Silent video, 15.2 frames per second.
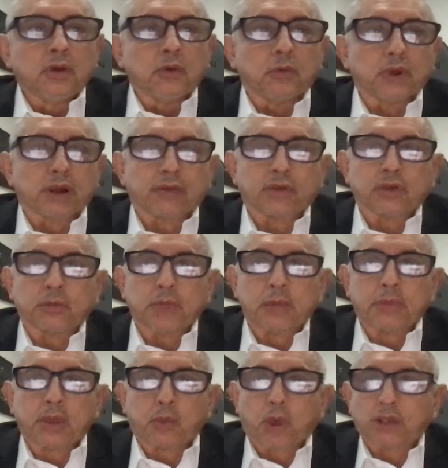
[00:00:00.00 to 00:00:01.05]
wherever you may
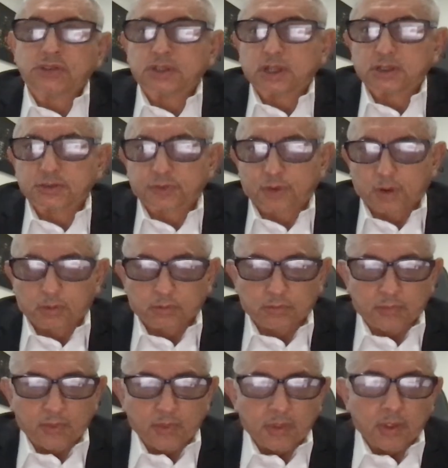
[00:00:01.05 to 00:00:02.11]
be watching us
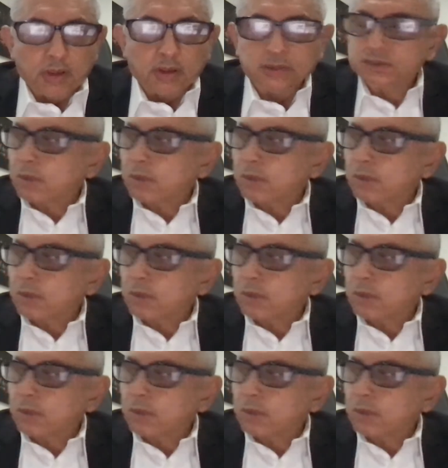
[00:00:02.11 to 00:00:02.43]
from. It's